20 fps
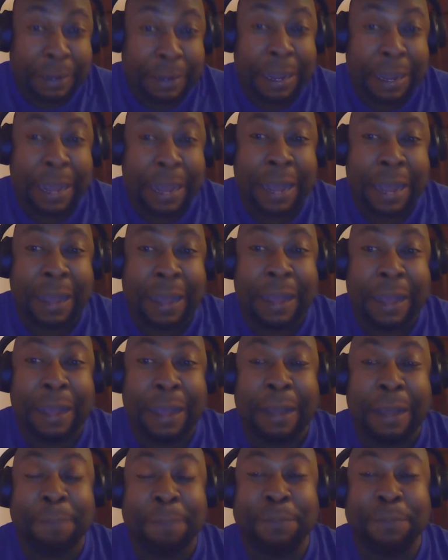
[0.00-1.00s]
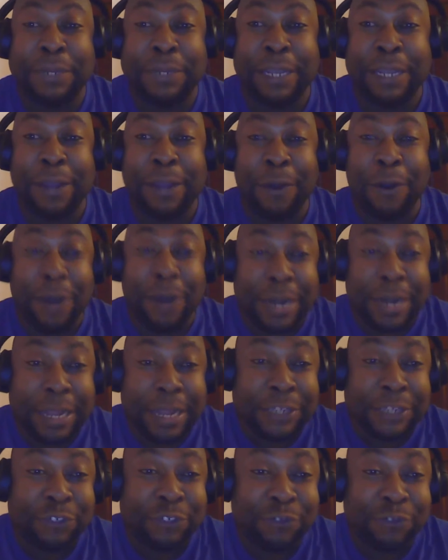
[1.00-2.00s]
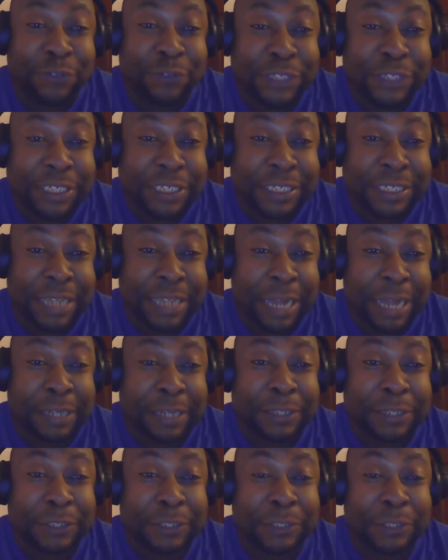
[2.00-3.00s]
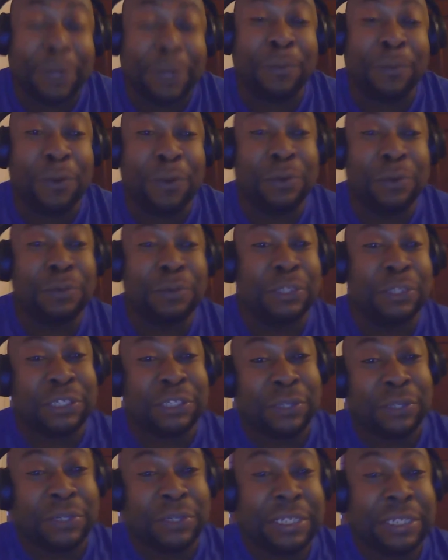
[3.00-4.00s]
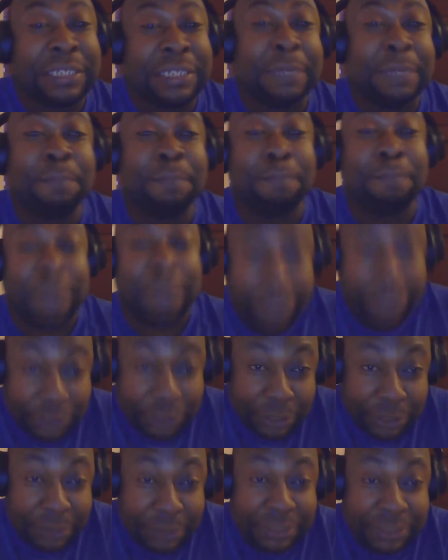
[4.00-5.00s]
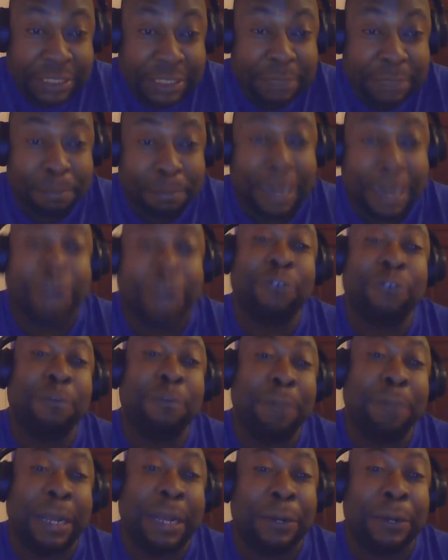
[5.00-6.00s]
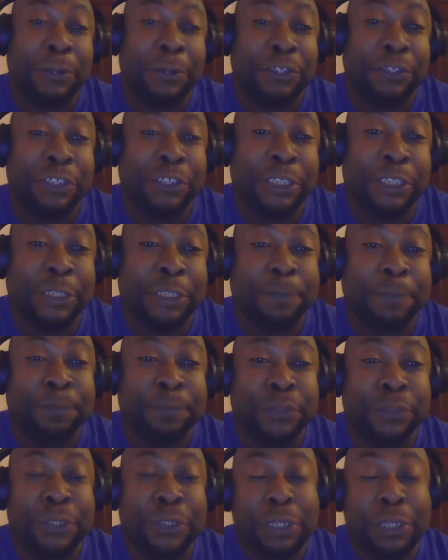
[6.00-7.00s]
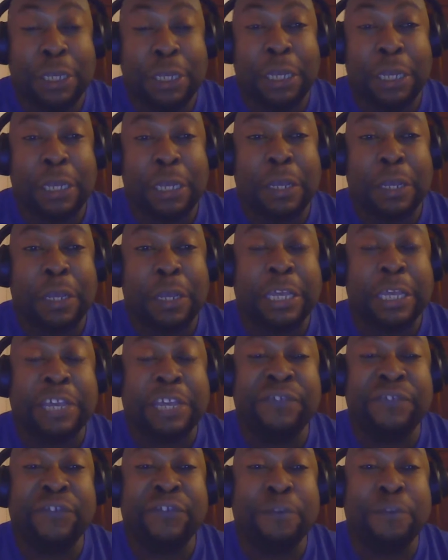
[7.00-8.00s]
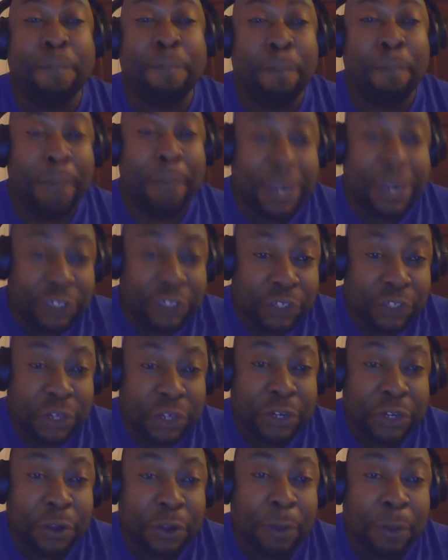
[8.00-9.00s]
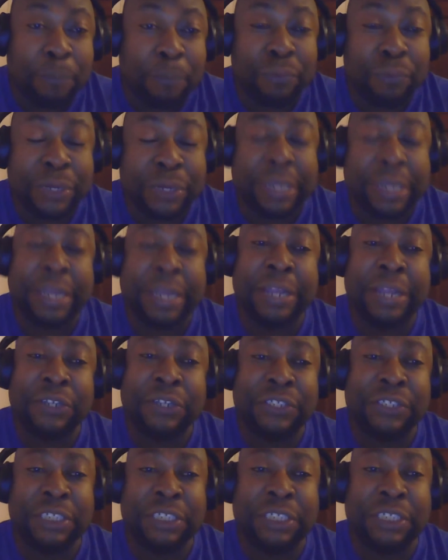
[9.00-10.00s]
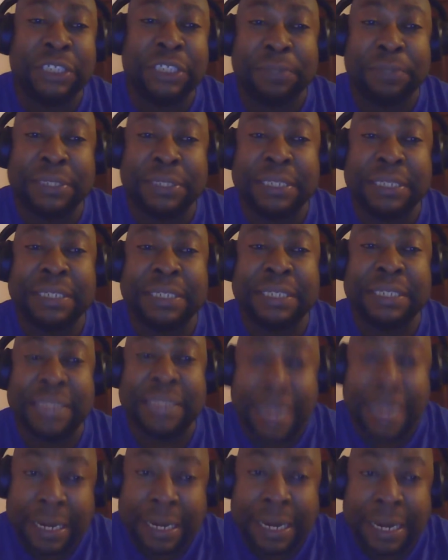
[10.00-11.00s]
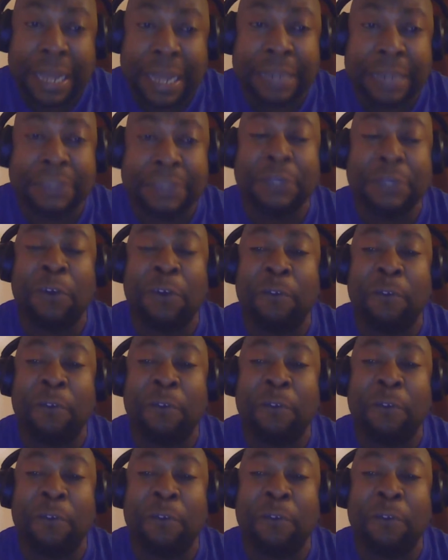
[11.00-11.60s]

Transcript: The honest truth is that someone who studied a bachelor's in microbiology, if you measure it up with the HCPC standards of